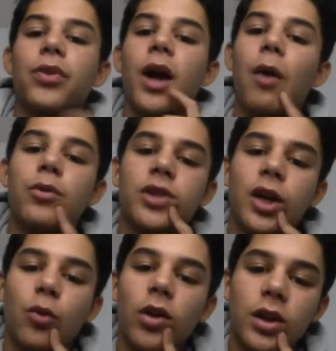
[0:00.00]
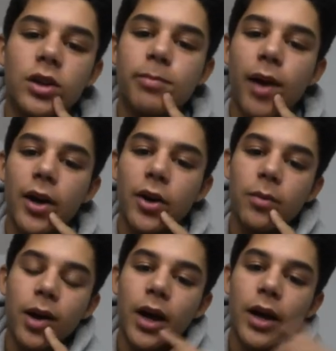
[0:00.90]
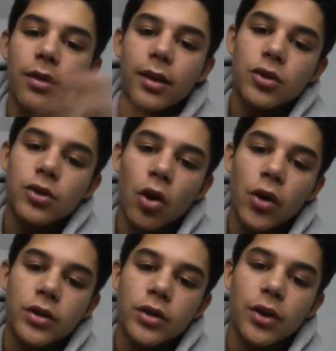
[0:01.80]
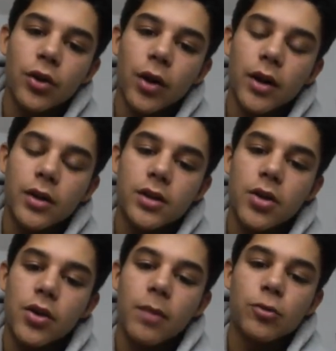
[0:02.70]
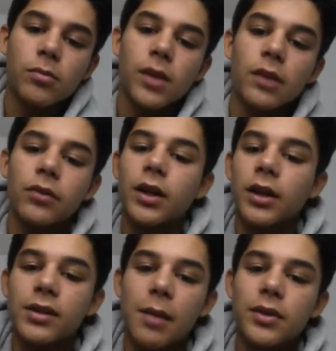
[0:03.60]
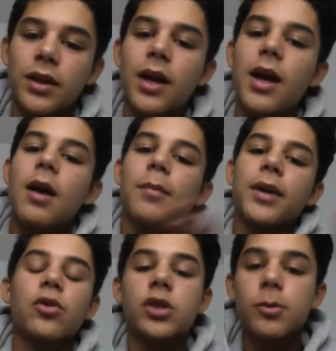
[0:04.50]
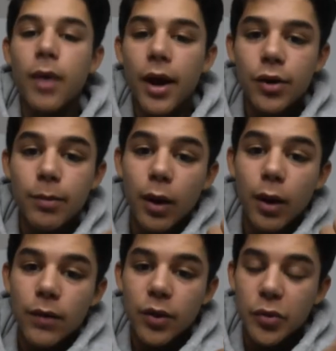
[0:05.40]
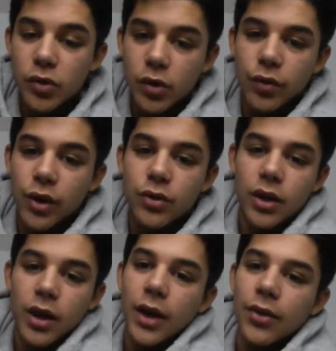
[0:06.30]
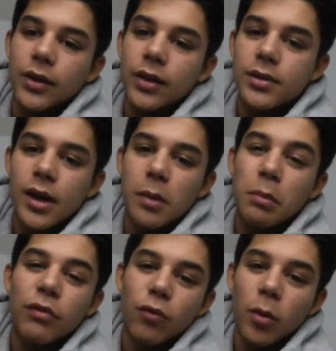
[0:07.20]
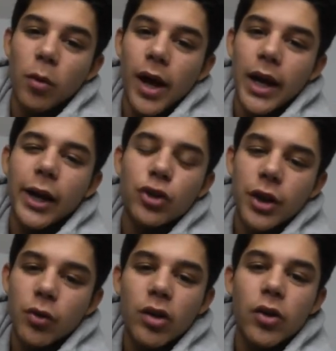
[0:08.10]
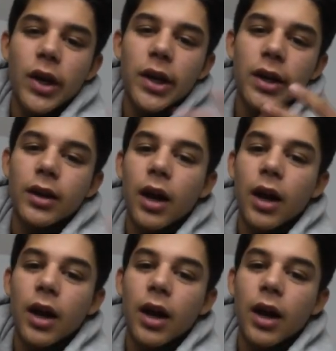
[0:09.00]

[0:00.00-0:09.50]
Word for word: I was like really inspired by this artist. I don't know how to say their name, so I'm not even going to attempt it. But I was inspired by one of their music videos. It had like the same format, and I tried to recreate it.